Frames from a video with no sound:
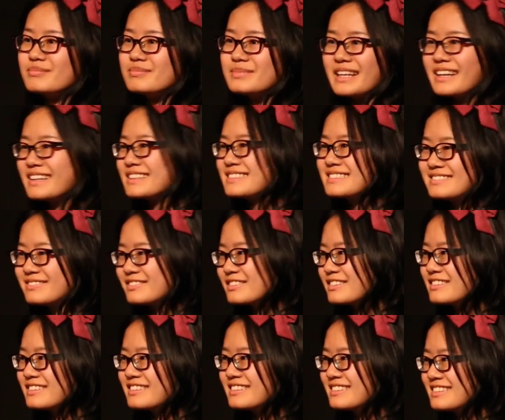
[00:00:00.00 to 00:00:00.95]
Thanks
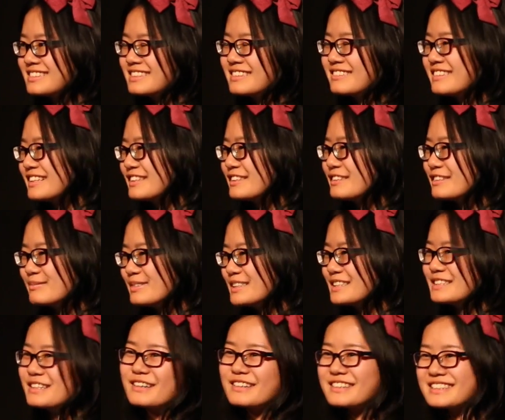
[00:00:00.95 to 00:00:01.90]
for hearing
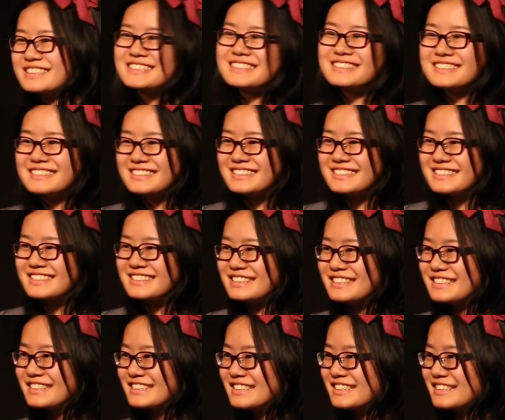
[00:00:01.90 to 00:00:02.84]
me talk.
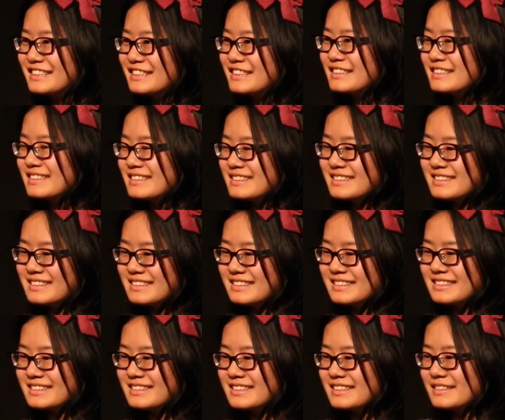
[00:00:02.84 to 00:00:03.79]

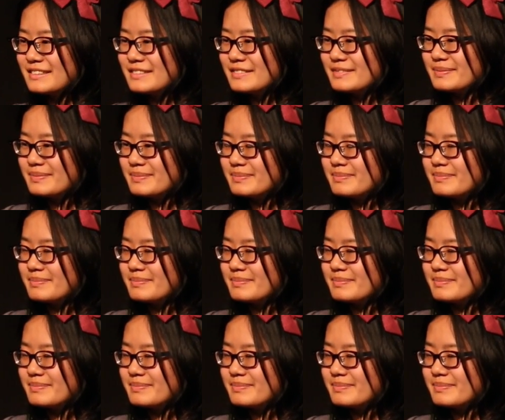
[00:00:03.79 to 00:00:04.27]
Yeah.